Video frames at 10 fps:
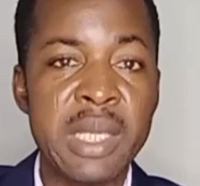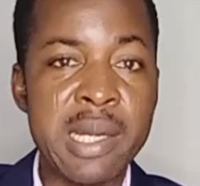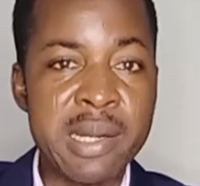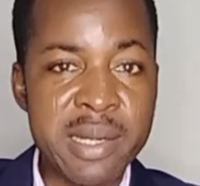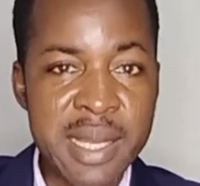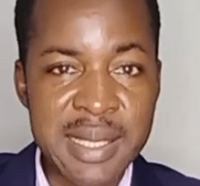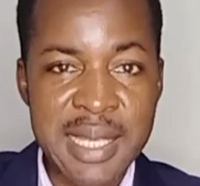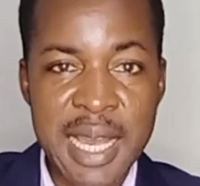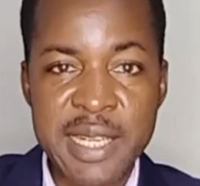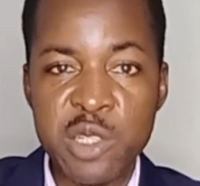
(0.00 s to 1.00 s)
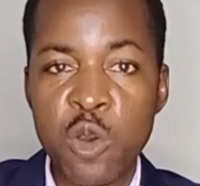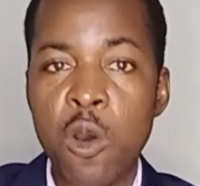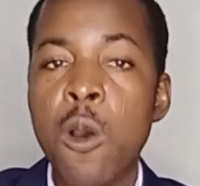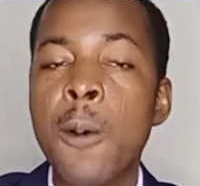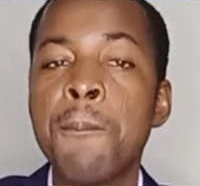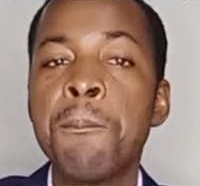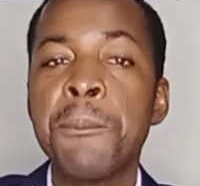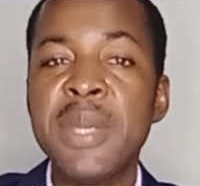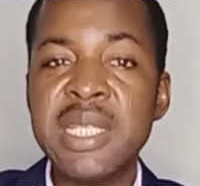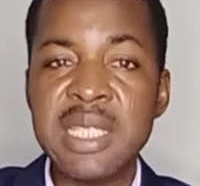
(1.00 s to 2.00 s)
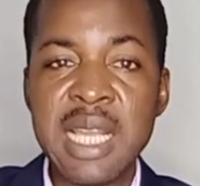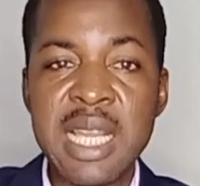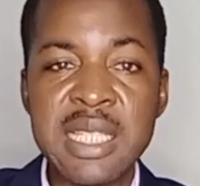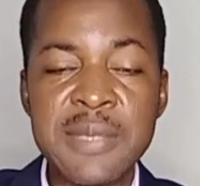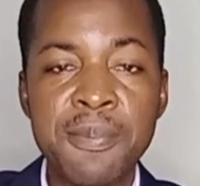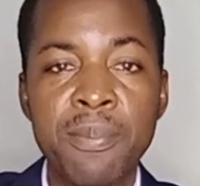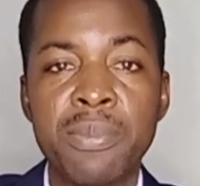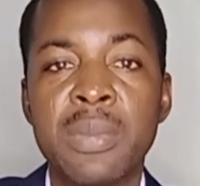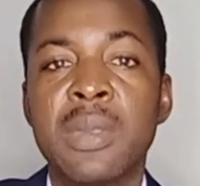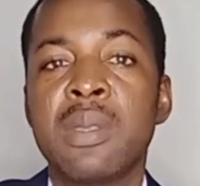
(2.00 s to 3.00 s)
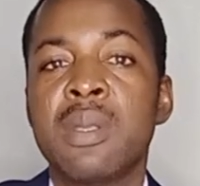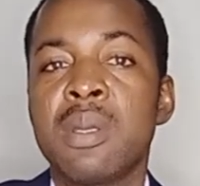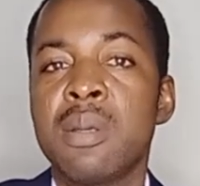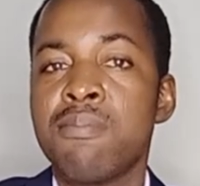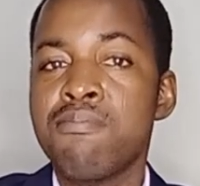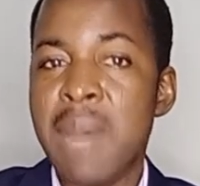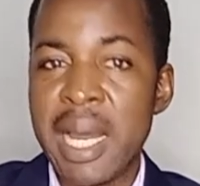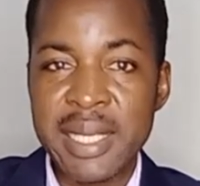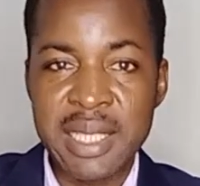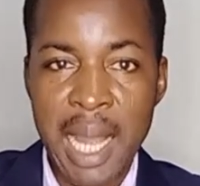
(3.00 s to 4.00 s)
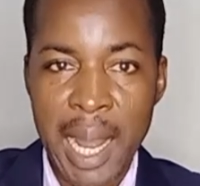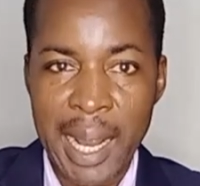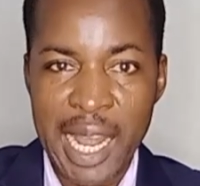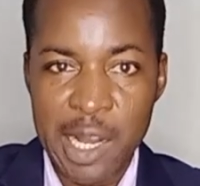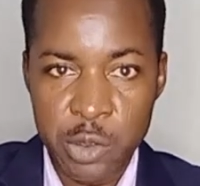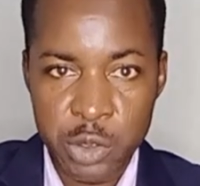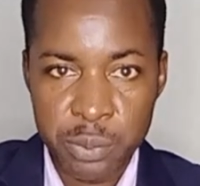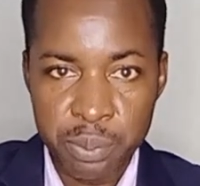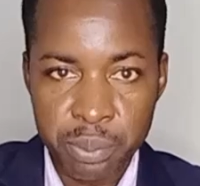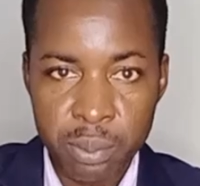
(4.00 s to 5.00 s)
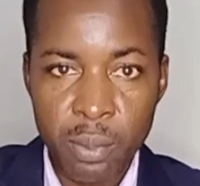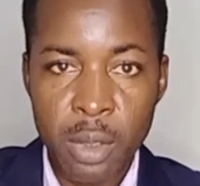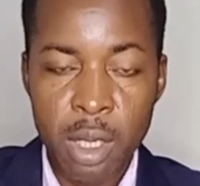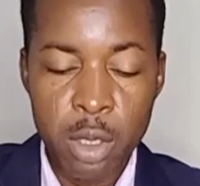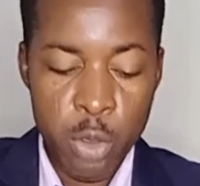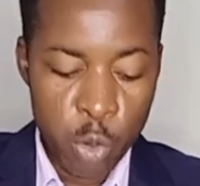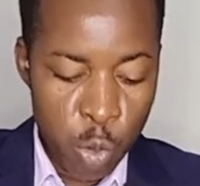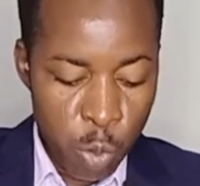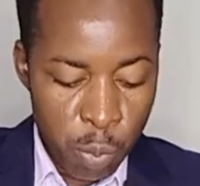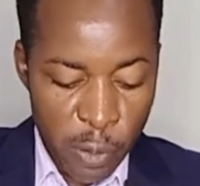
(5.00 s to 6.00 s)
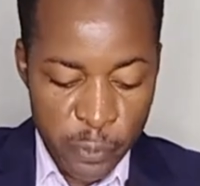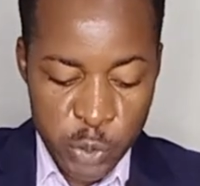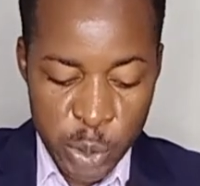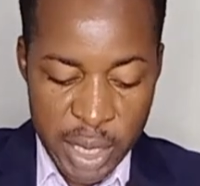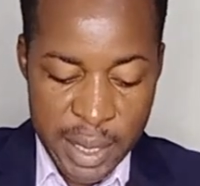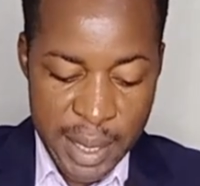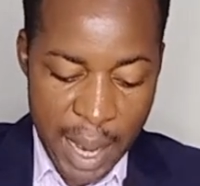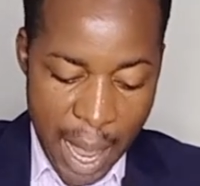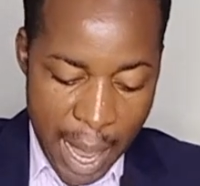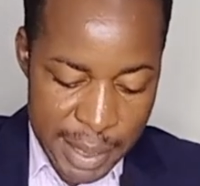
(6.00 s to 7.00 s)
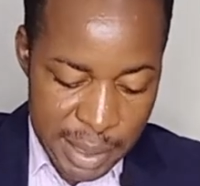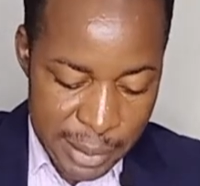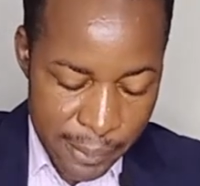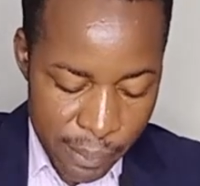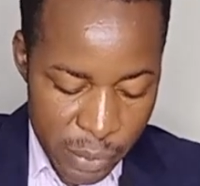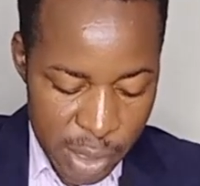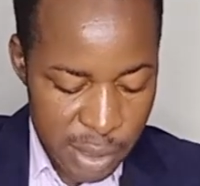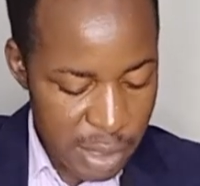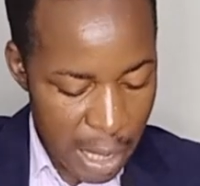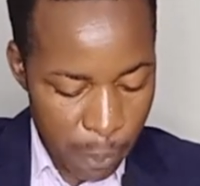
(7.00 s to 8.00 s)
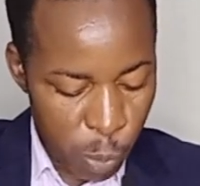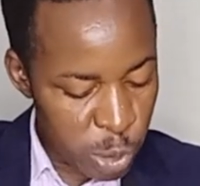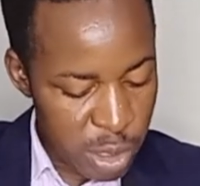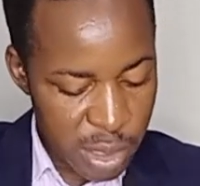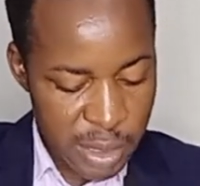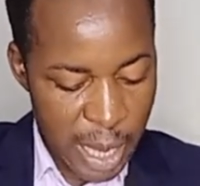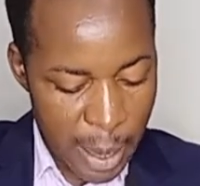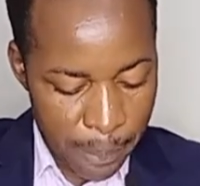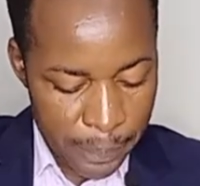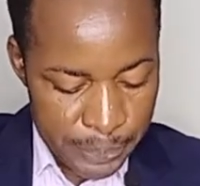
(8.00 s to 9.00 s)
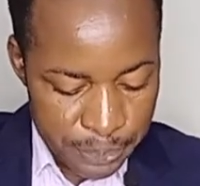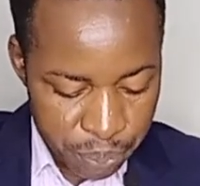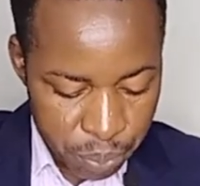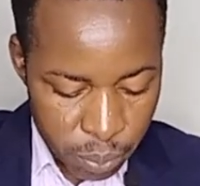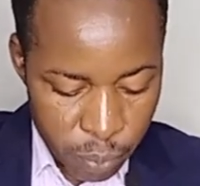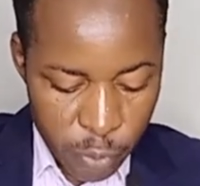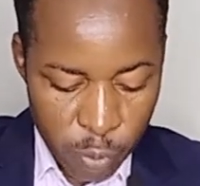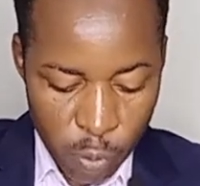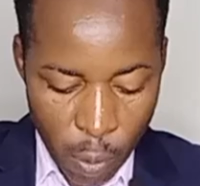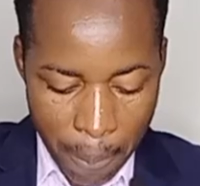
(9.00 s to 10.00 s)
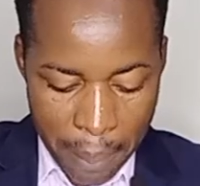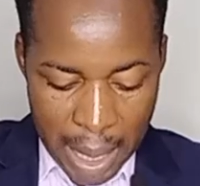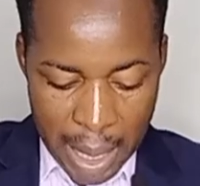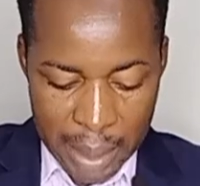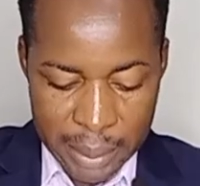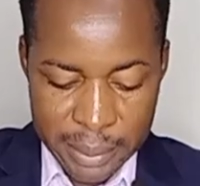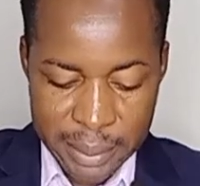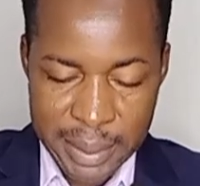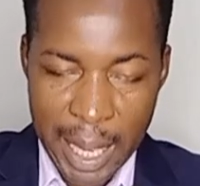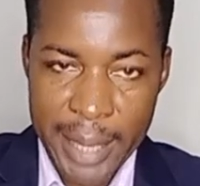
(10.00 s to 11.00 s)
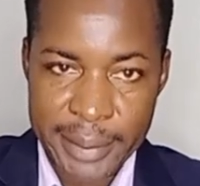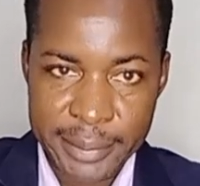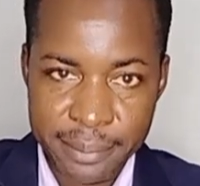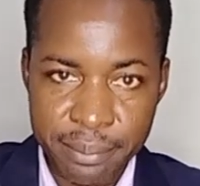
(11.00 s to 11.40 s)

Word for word: created your business manager account, you move to the next step, which is step number 10.